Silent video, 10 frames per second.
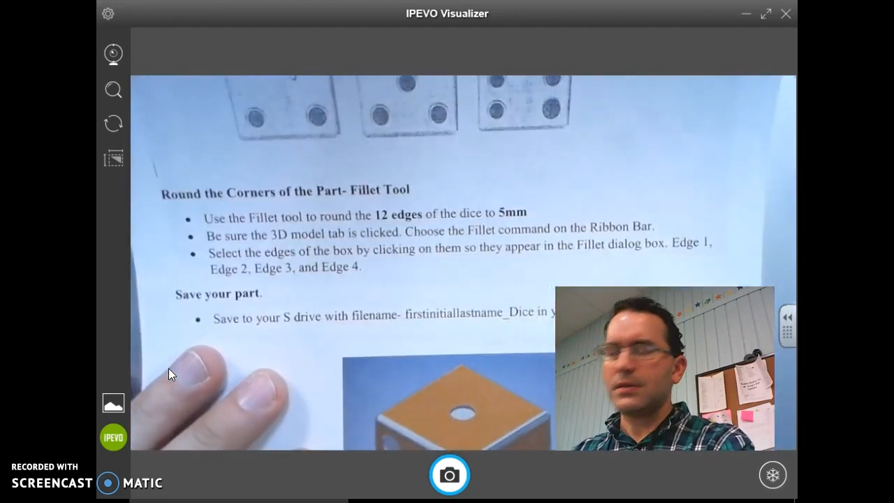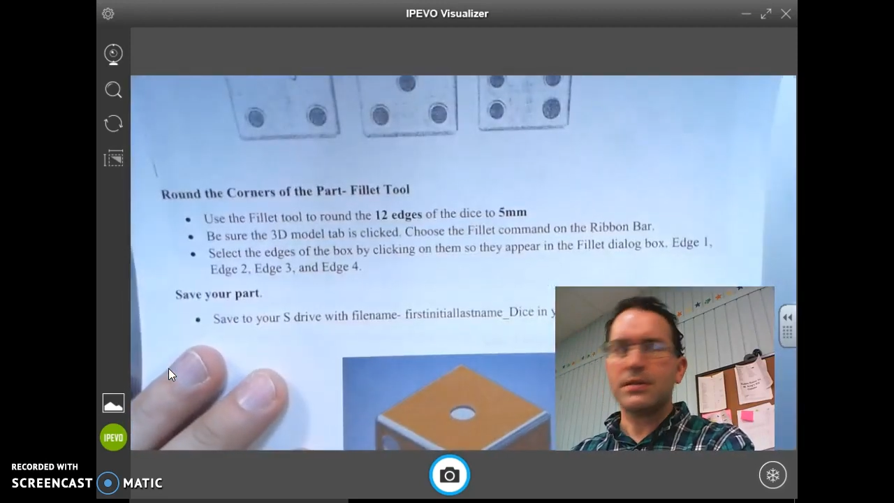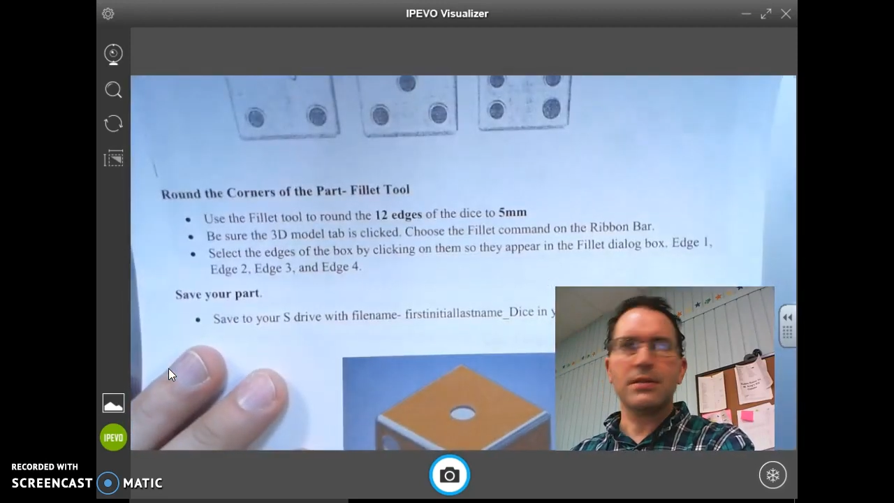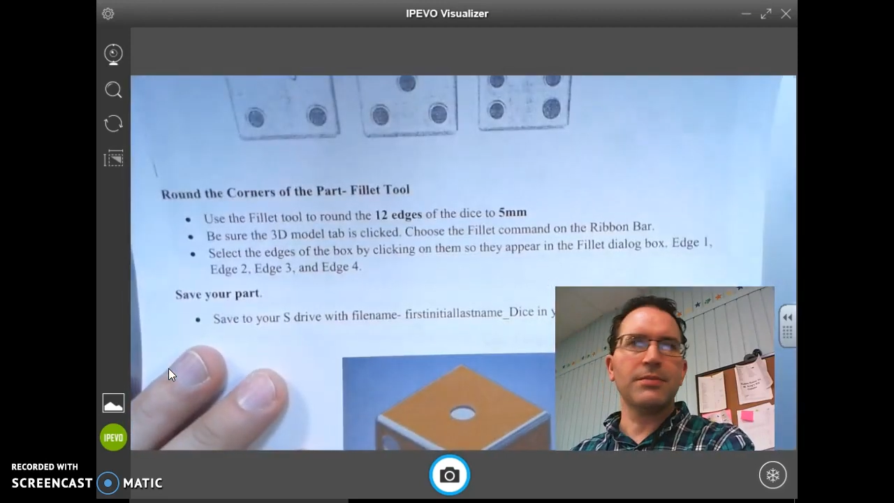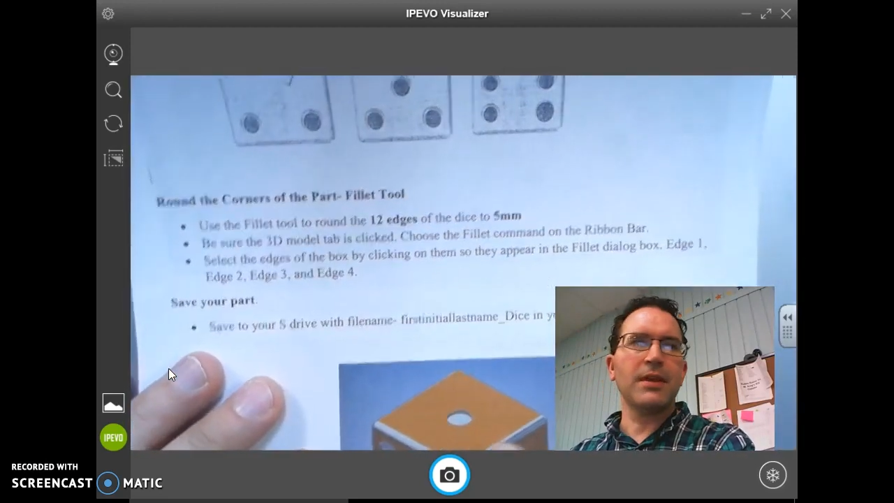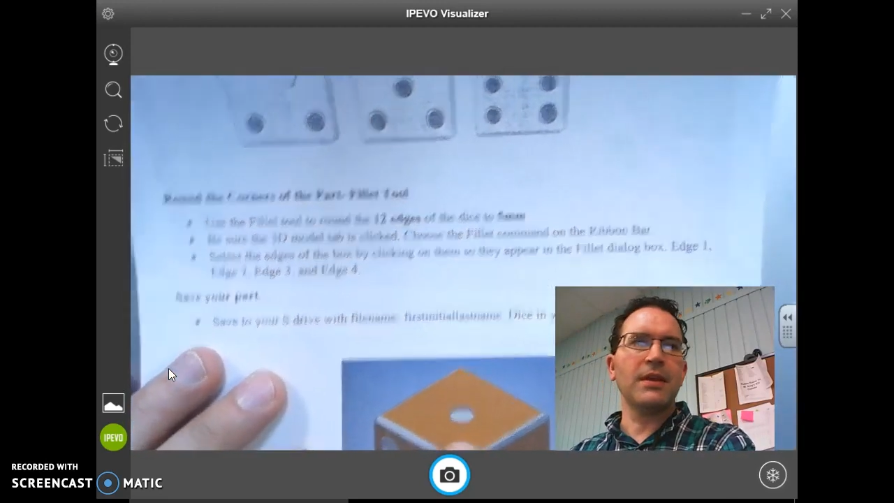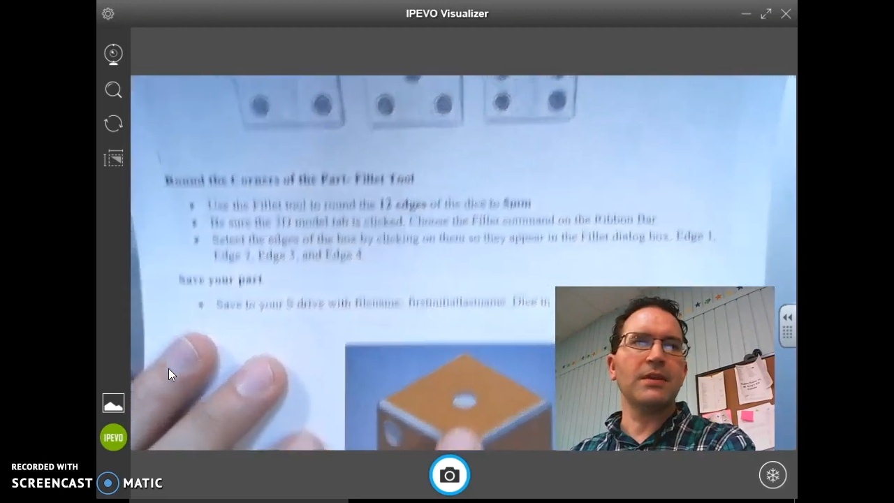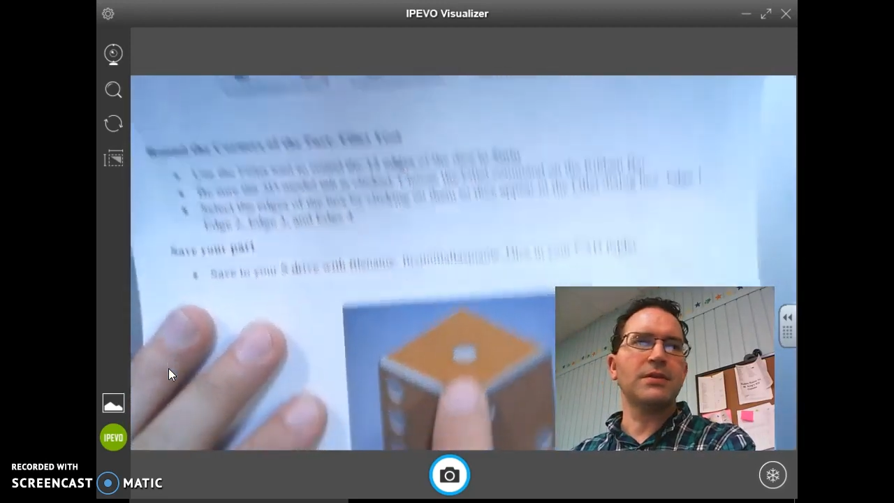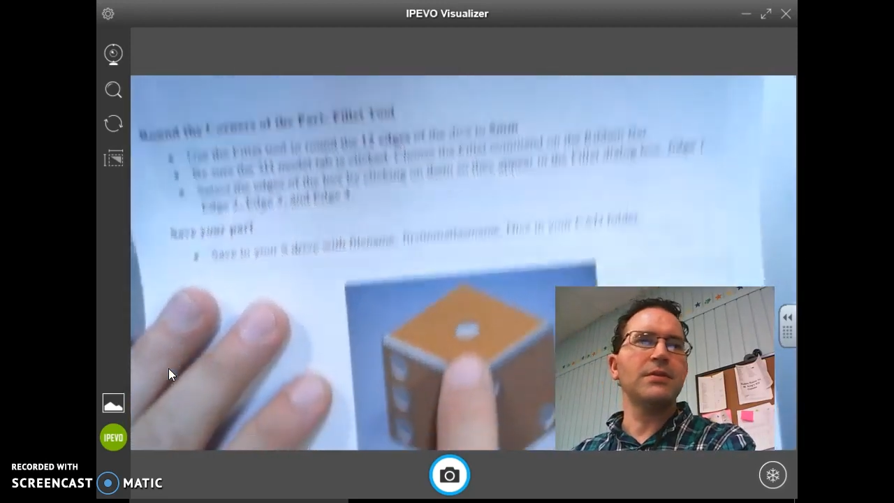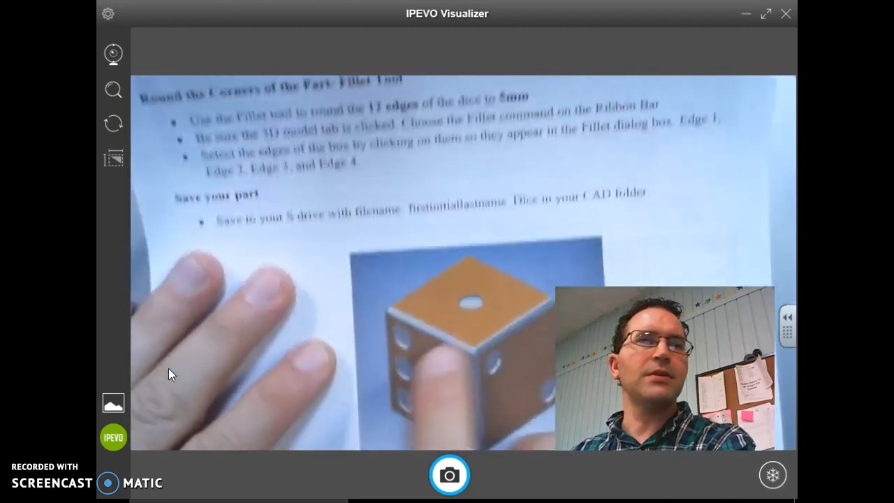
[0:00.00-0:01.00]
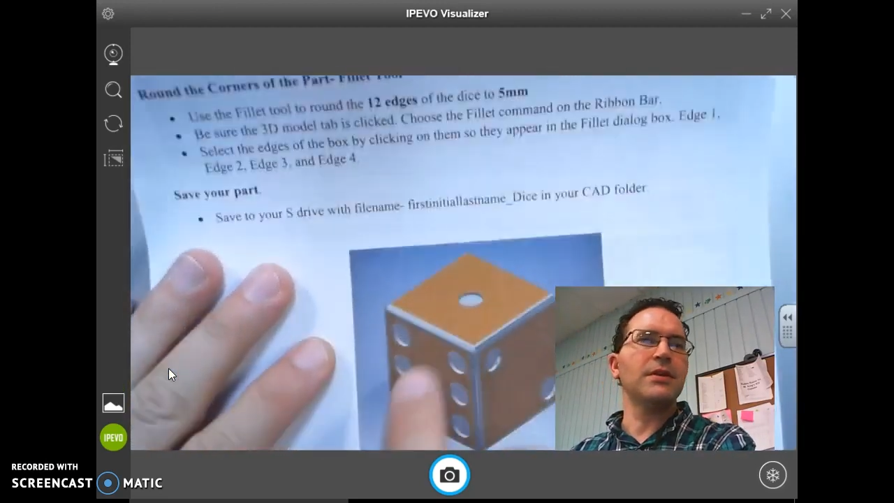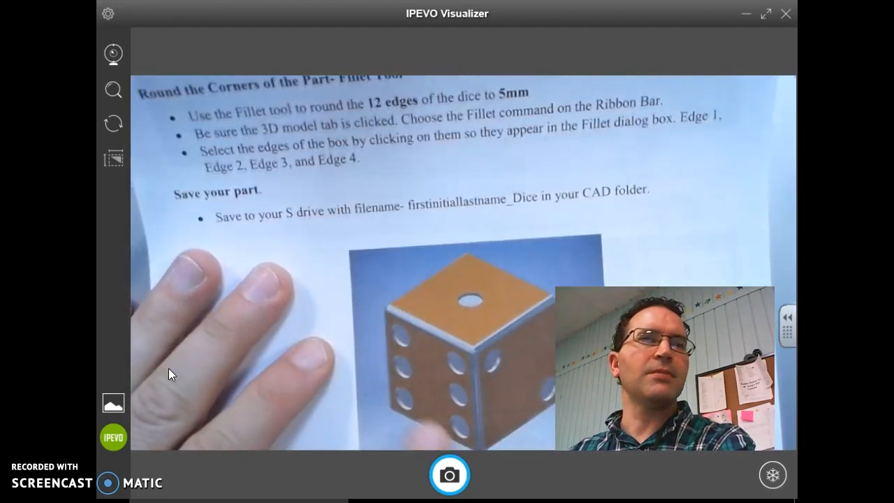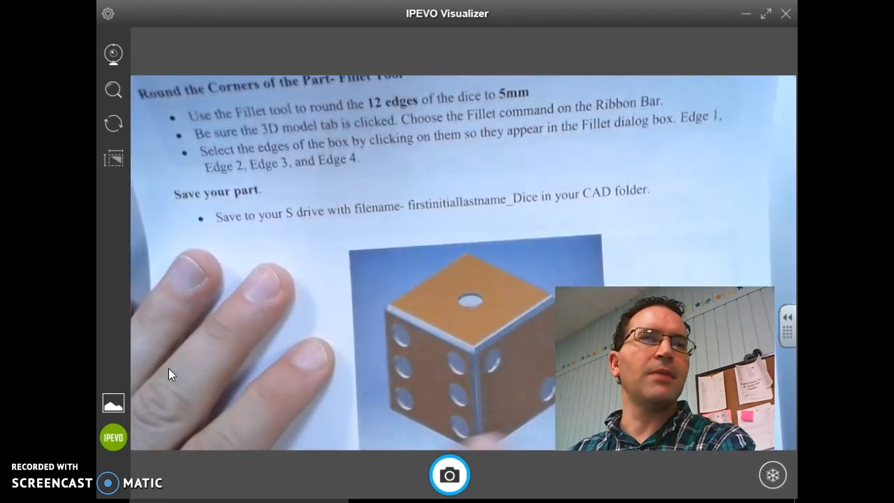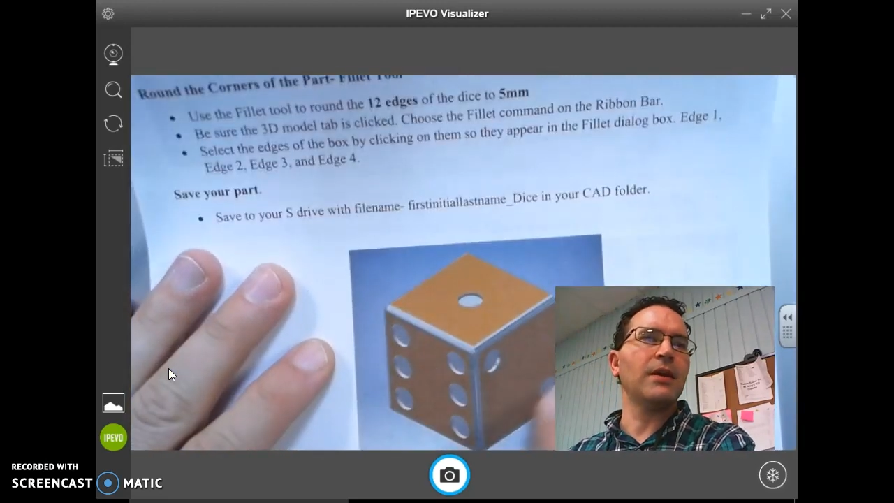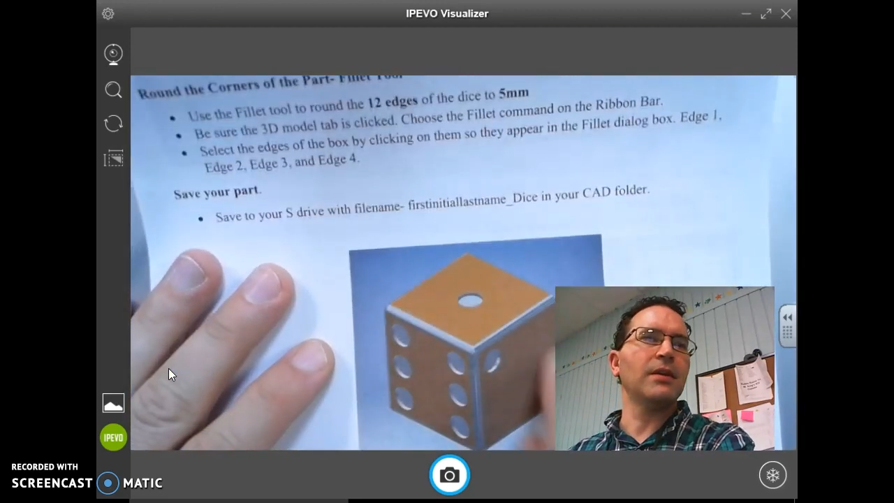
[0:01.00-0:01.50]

some things to it to make